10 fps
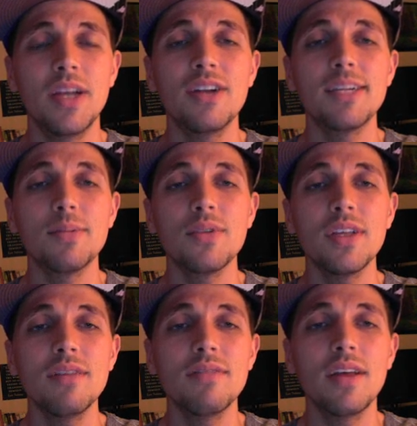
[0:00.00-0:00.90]
us
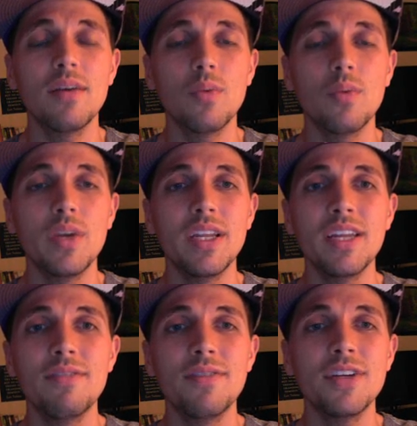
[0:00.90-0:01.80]
believe that we
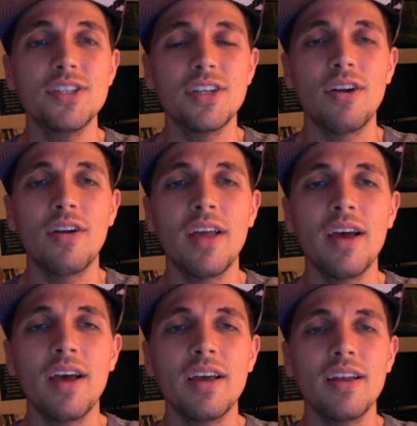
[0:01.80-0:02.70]
need fish in our
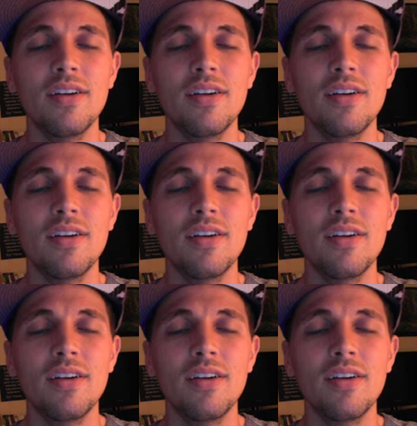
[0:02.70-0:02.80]
diet,